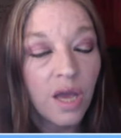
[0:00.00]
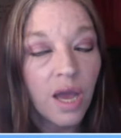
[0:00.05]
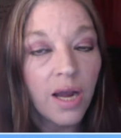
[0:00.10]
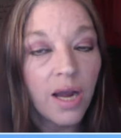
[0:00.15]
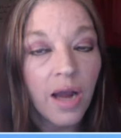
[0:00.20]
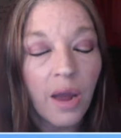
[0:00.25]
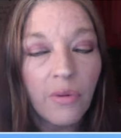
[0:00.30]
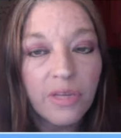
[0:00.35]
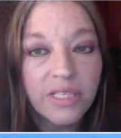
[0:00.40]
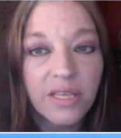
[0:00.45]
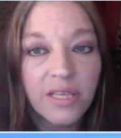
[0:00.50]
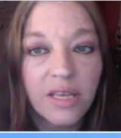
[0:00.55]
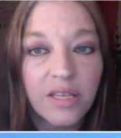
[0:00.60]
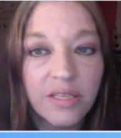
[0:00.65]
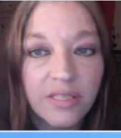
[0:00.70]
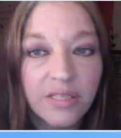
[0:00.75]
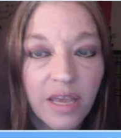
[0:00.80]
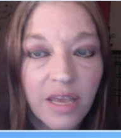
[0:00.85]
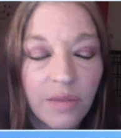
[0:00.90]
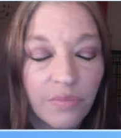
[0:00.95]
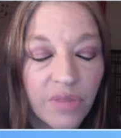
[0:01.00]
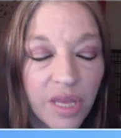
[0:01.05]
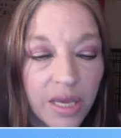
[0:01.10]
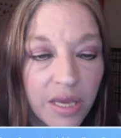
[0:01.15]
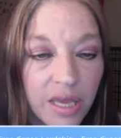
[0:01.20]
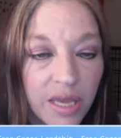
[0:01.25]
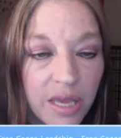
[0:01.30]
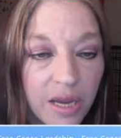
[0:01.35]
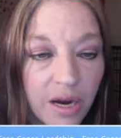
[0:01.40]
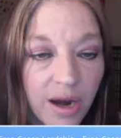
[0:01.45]
And I would say the same
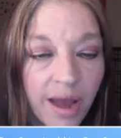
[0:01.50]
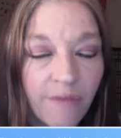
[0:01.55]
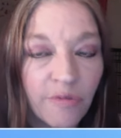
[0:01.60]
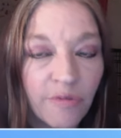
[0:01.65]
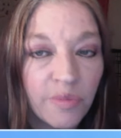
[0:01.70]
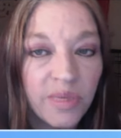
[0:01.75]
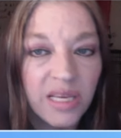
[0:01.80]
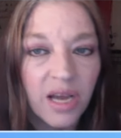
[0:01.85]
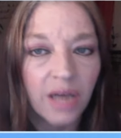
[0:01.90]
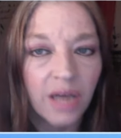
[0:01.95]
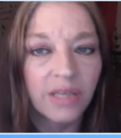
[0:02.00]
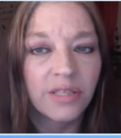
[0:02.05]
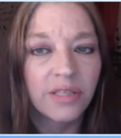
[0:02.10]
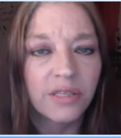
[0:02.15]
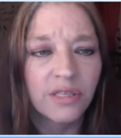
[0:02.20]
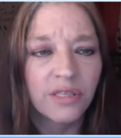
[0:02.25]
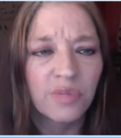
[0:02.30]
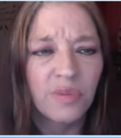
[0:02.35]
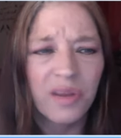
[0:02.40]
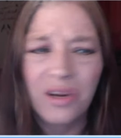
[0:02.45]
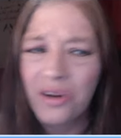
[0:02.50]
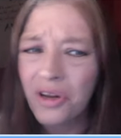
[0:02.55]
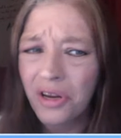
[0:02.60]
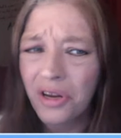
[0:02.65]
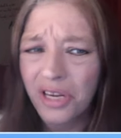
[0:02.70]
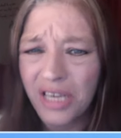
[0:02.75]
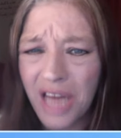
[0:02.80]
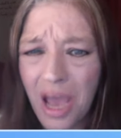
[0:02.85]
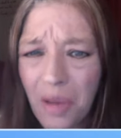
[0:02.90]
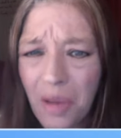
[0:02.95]
thing here. Having begun in the spirit,
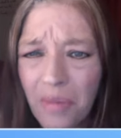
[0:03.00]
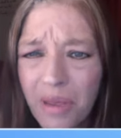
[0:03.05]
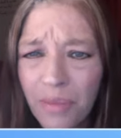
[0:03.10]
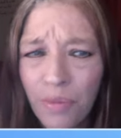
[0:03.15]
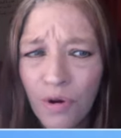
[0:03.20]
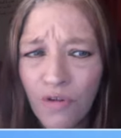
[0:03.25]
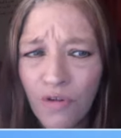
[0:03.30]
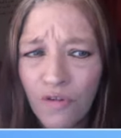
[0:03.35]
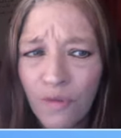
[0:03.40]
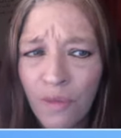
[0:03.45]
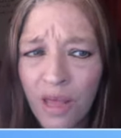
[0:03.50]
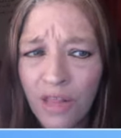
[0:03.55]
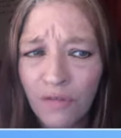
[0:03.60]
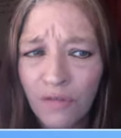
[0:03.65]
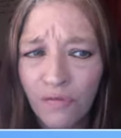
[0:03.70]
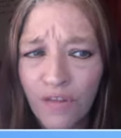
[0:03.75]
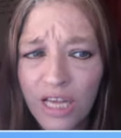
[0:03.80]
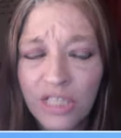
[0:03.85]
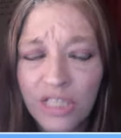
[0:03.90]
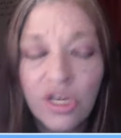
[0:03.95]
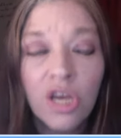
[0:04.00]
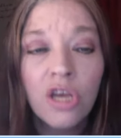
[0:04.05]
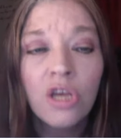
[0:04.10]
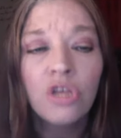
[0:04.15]
are you now made perfect by the flesh?